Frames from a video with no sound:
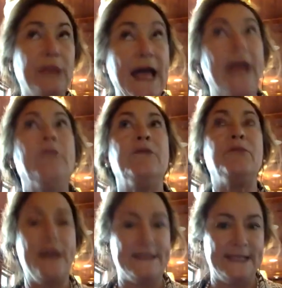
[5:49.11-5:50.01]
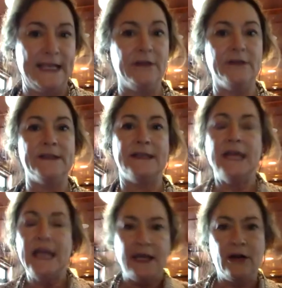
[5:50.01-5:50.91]
black with brass handles.
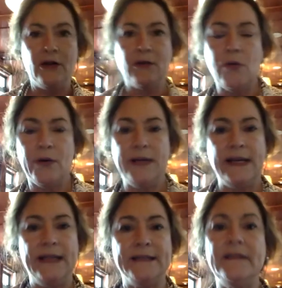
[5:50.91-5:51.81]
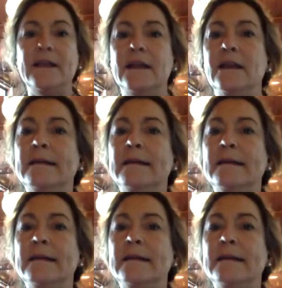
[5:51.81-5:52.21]
It all coordinates, and then